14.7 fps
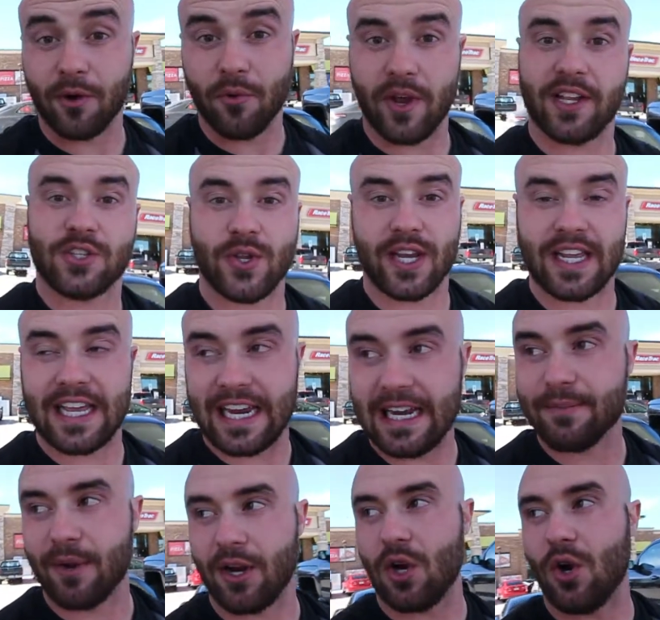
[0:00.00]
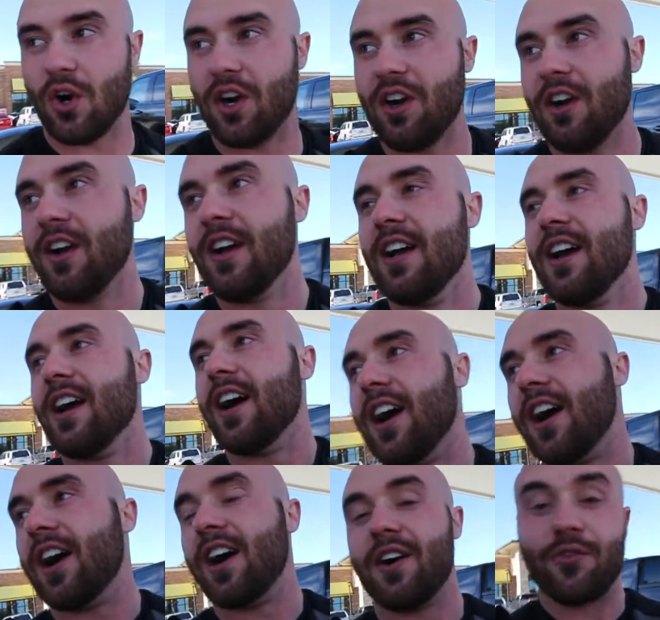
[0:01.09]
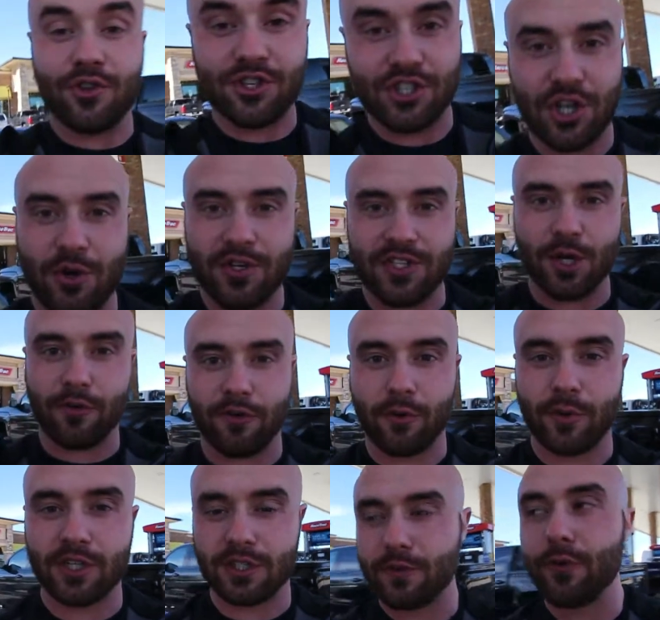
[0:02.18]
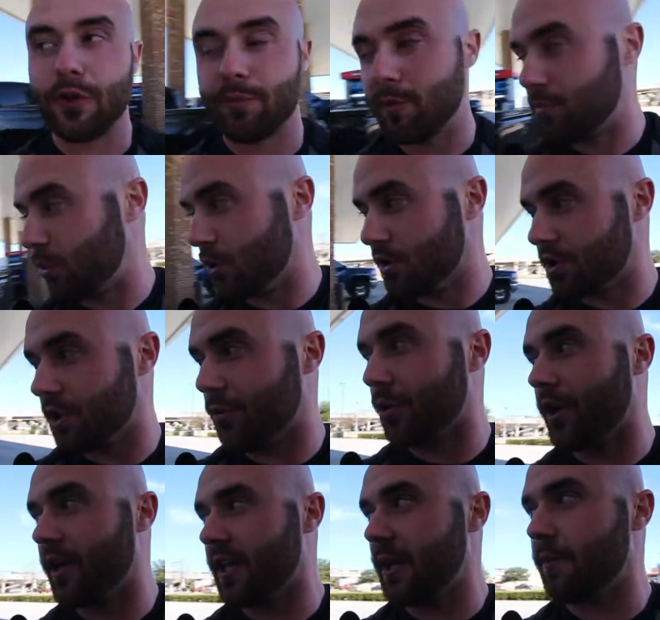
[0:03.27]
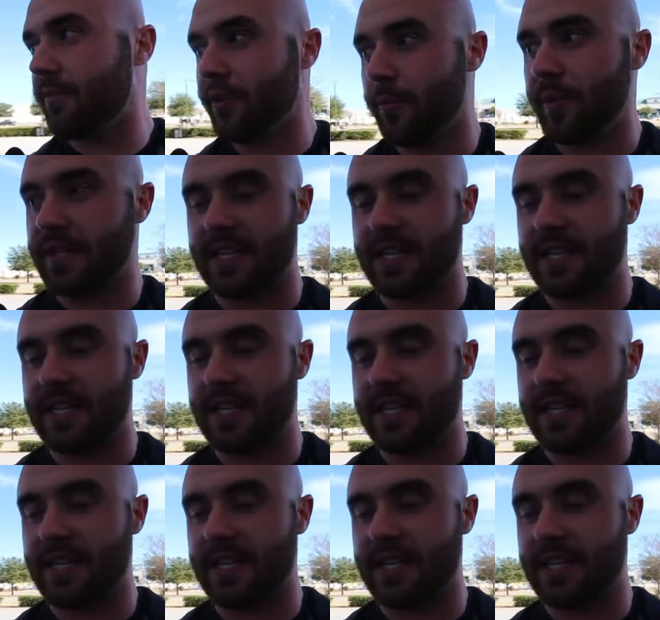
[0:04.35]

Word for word: way so I get in my car, uh, the show is over. We just filled up the Porsche. We're gonna keep filming